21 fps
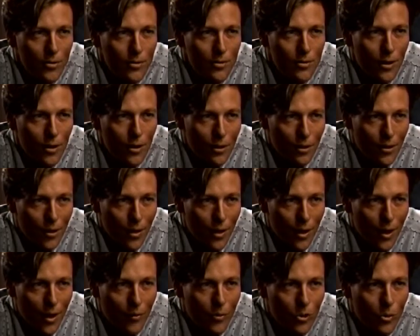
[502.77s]
So you're
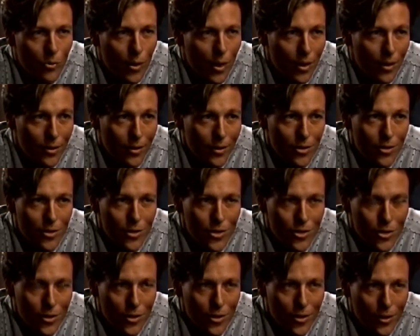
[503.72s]
gonna have to make a
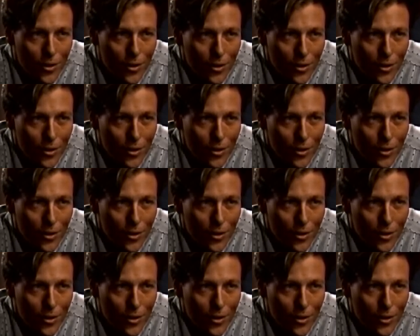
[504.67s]
decision.